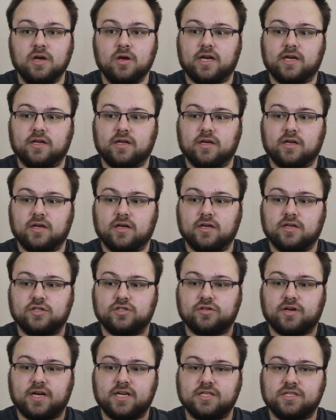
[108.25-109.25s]
kind of
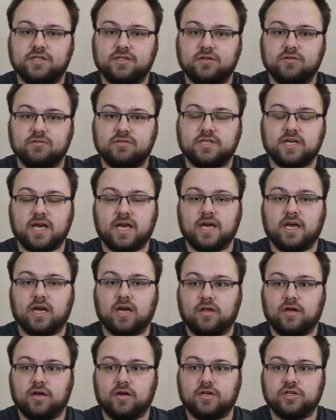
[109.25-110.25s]
tried to take
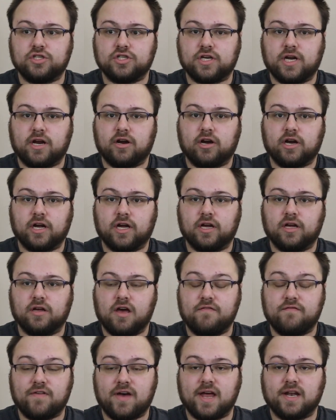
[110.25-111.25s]
the generic
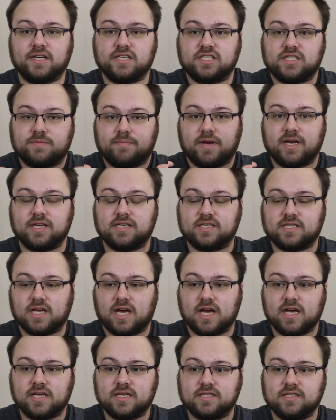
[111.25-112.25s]
event space
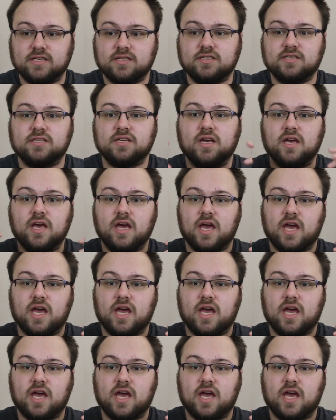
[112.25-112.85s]
sizes